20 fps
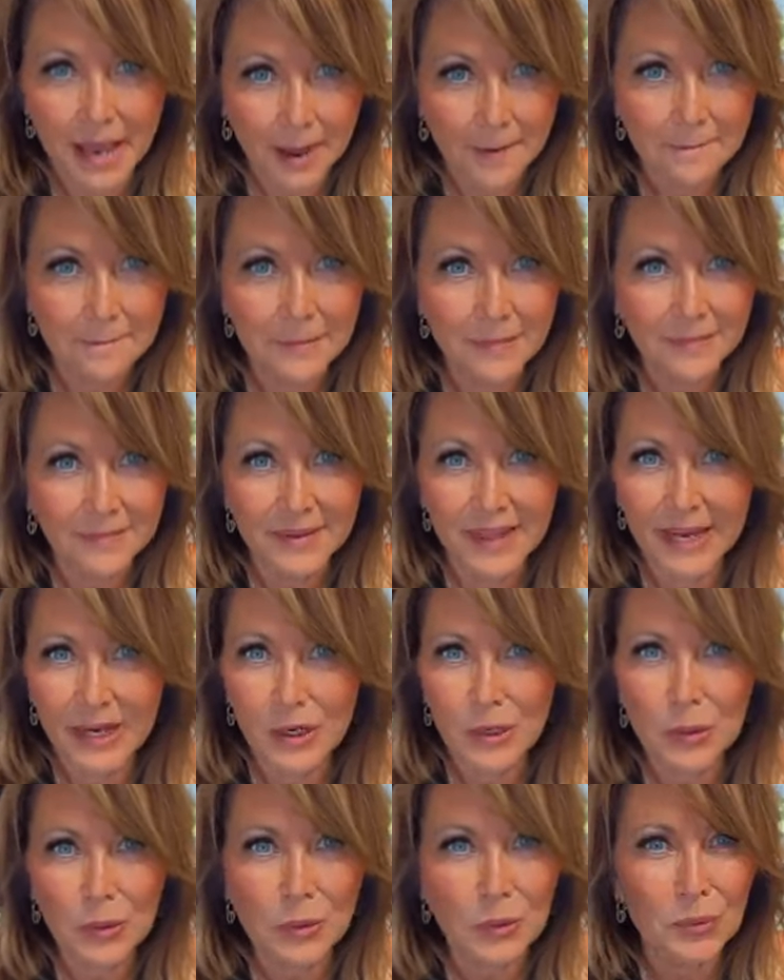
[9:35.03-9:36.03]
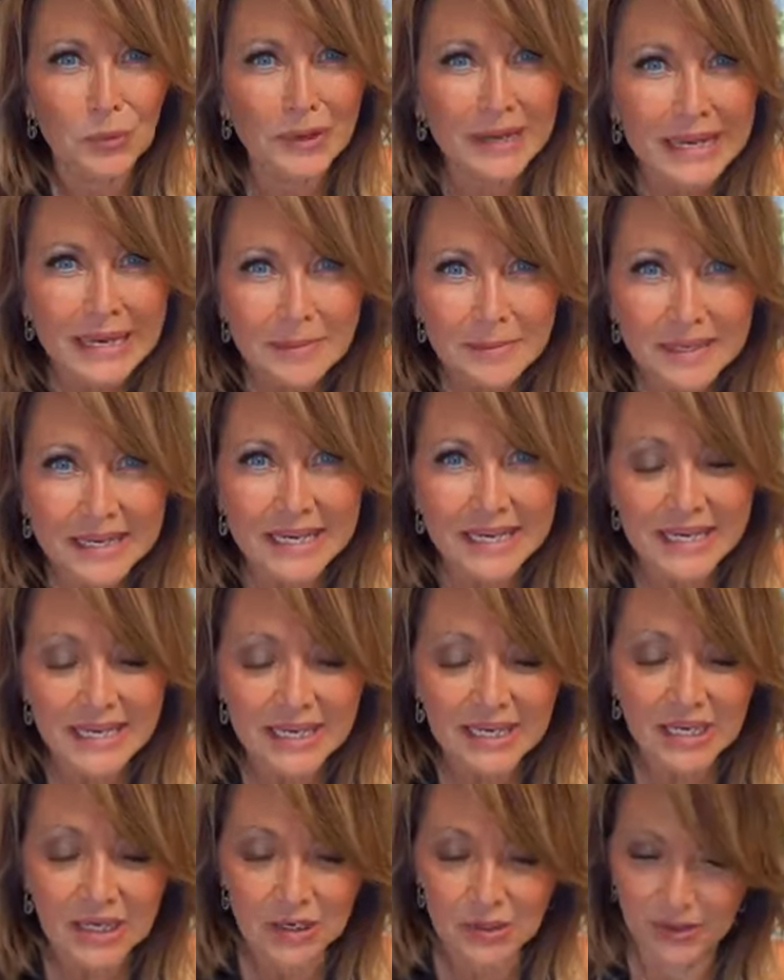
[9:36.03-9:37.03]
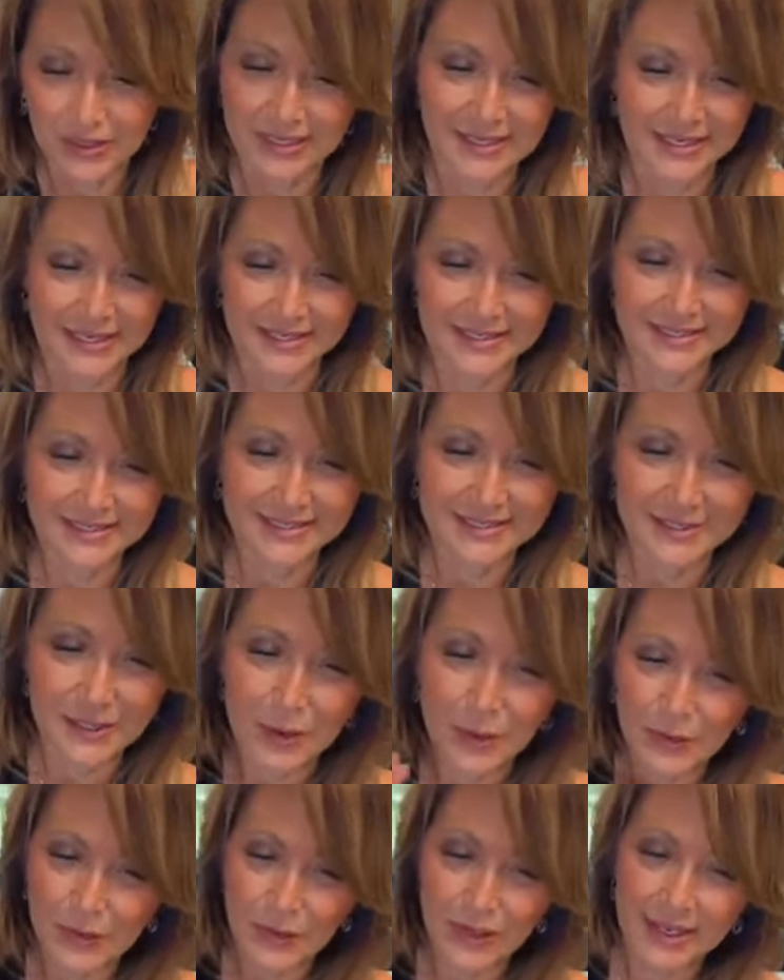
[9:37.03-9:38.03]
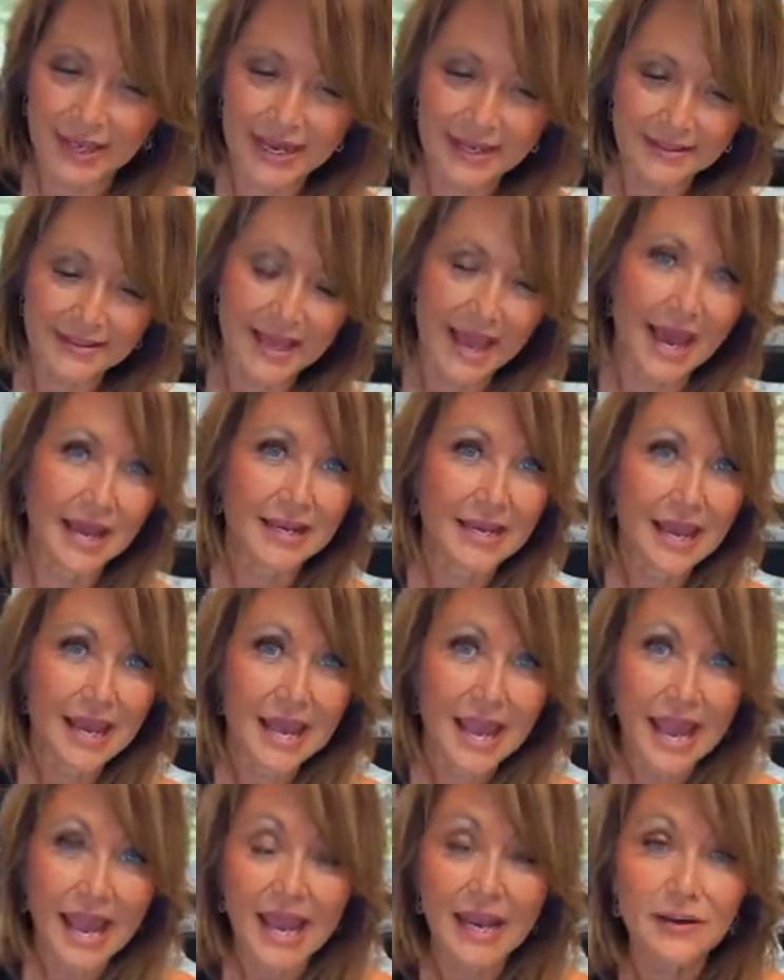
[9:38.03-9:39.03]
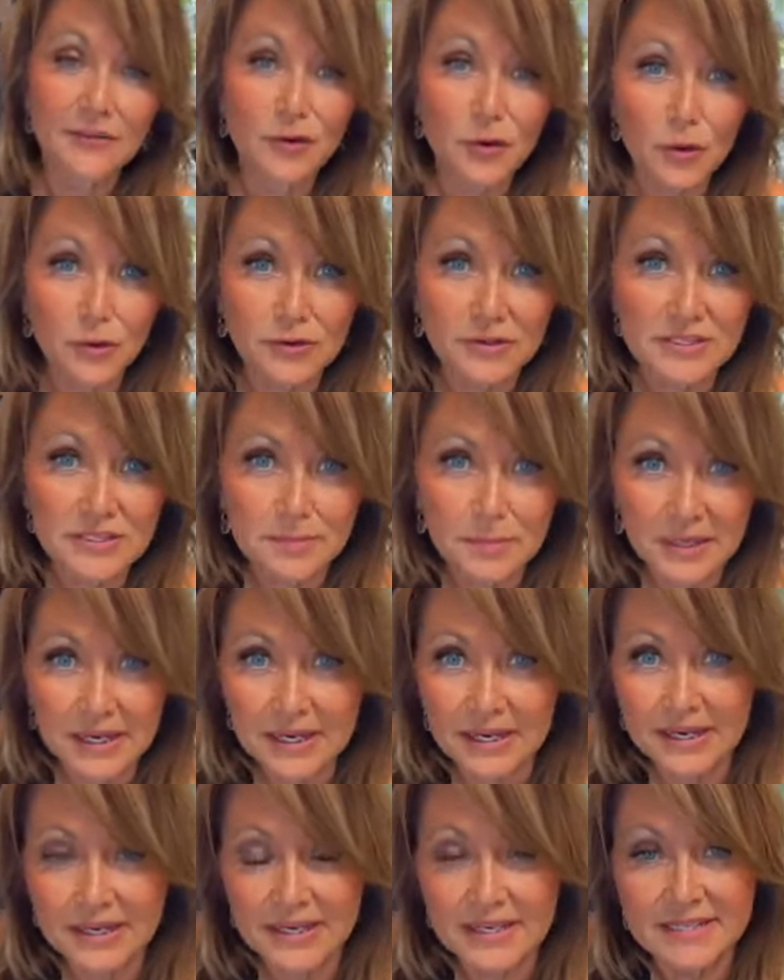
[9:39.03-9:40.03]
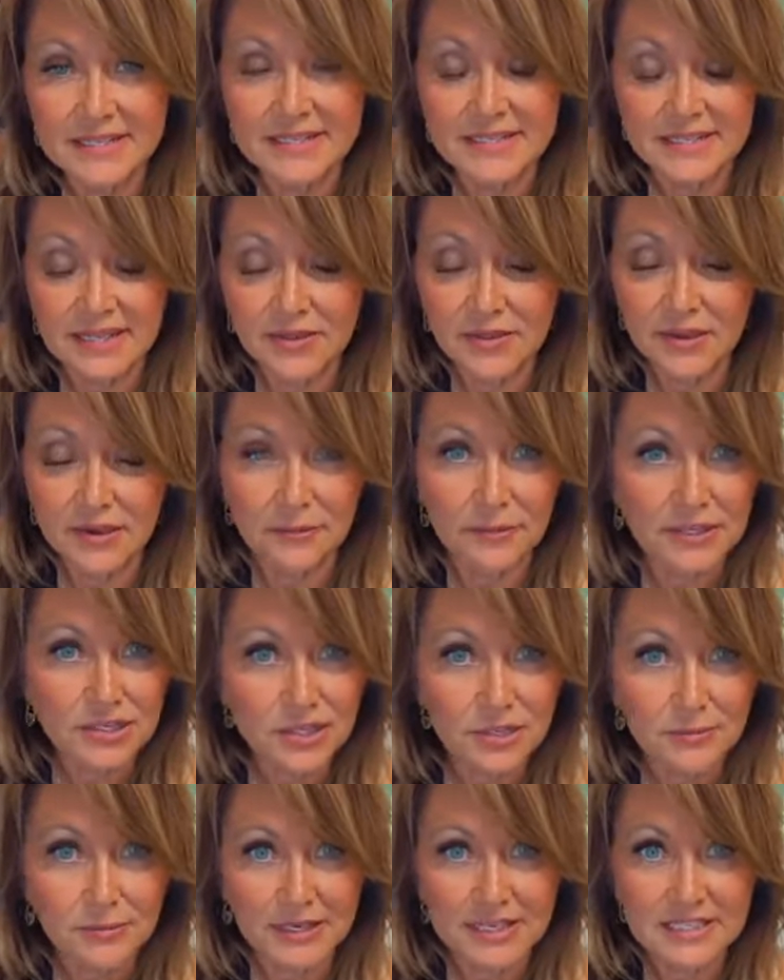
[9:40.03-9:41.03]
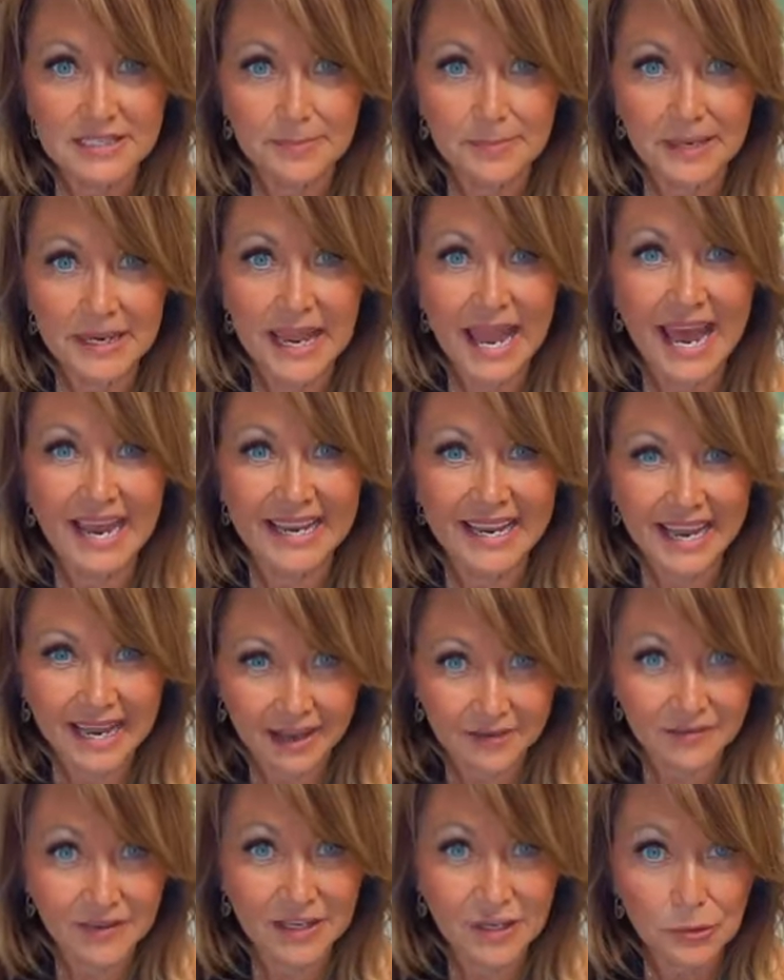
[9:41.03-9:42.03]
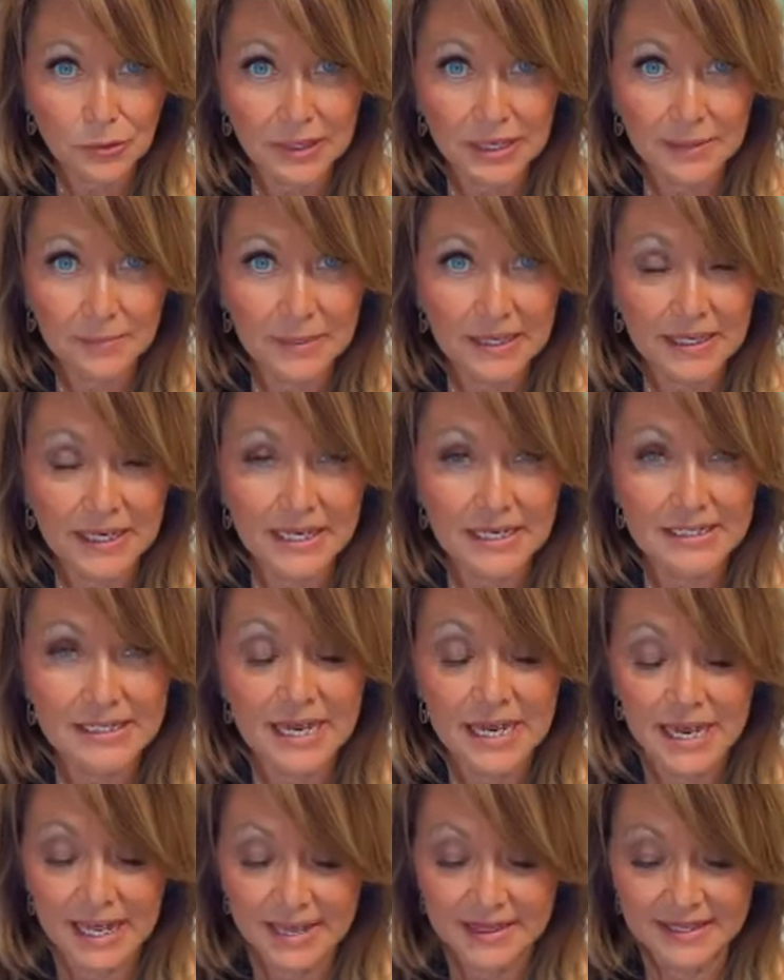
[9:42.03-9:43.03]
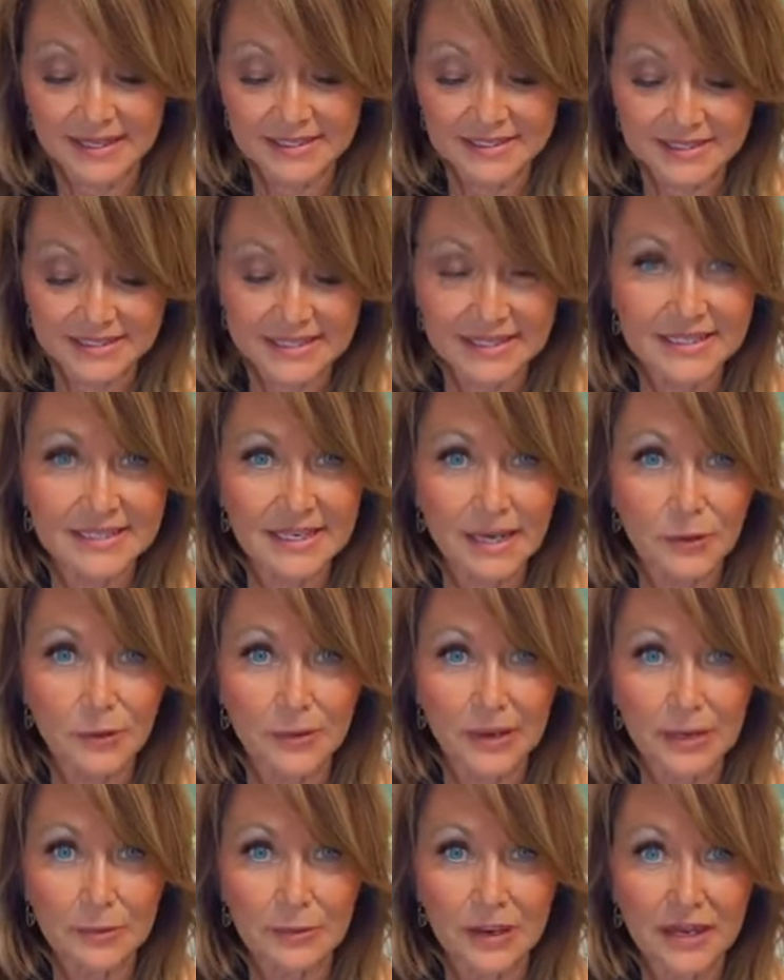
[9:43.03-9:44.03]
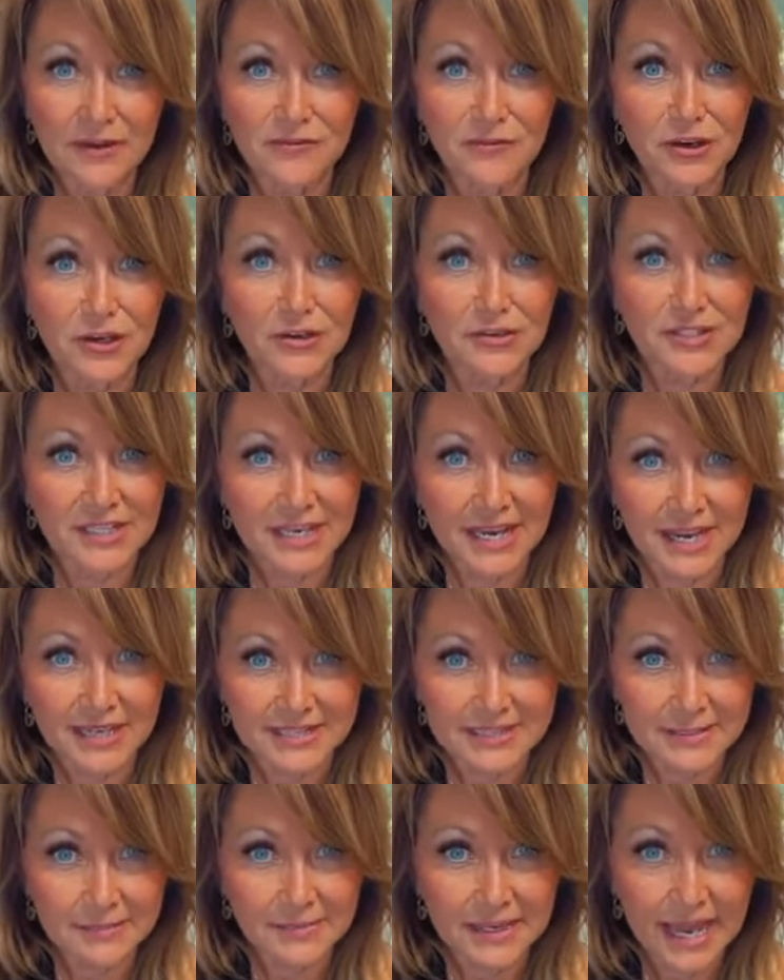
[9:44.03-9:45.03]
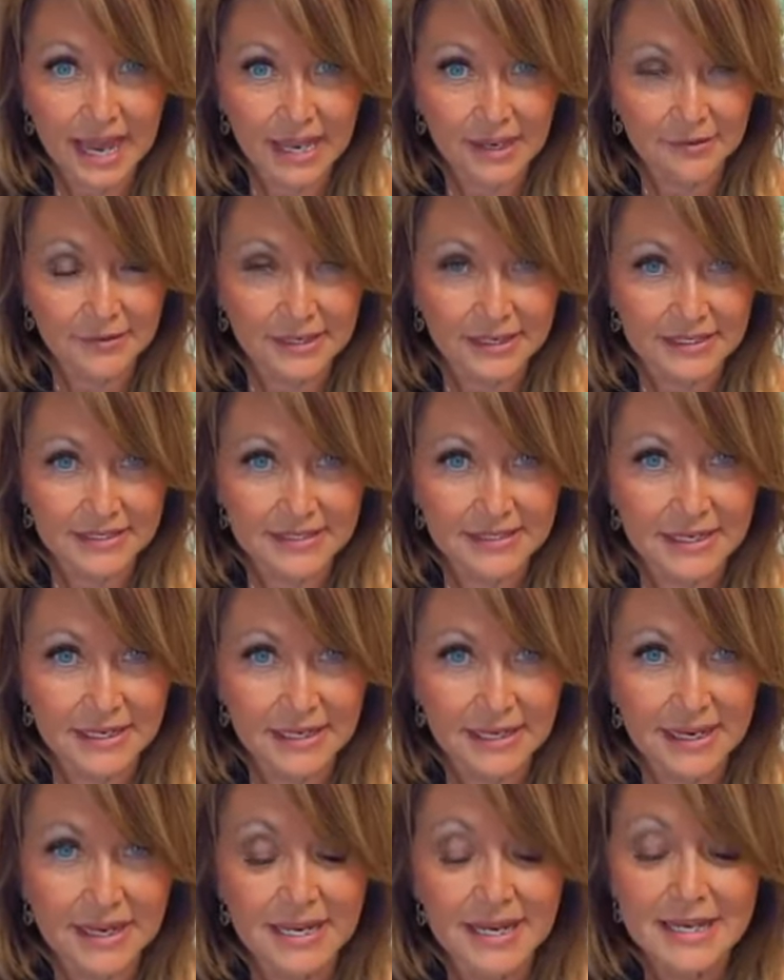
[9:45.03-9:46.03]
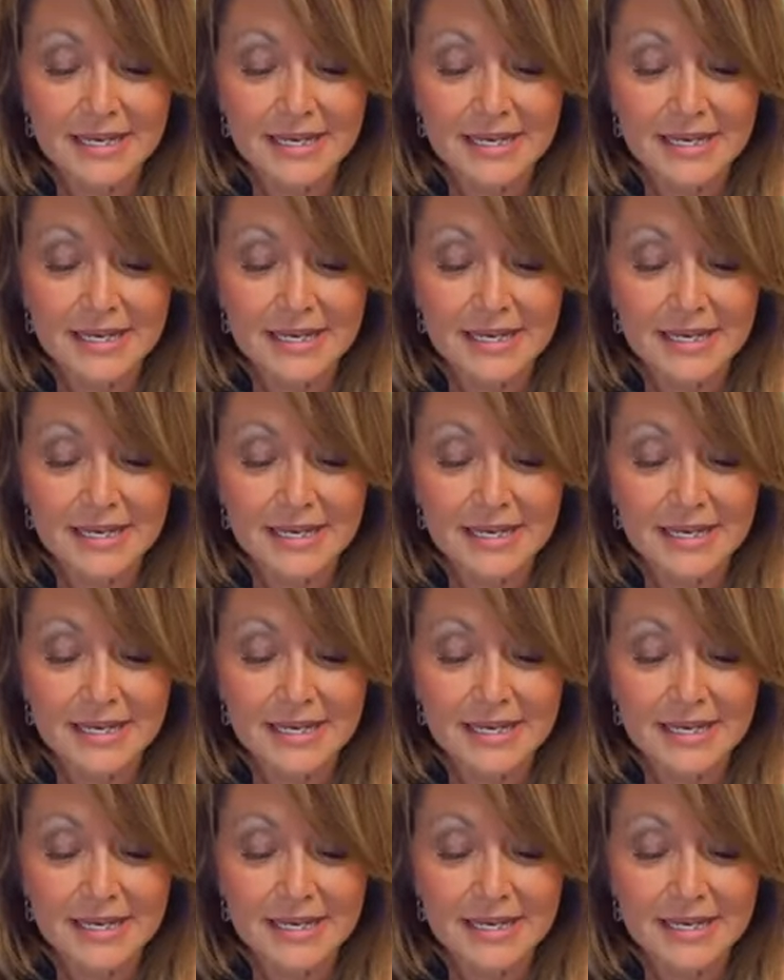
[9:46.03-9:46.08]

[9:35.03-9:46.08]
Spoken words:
yum, like creamy goodness? So you'll like that. And of course, because the original recipe had heavy cream in it, this is a great way for you to cut some calories.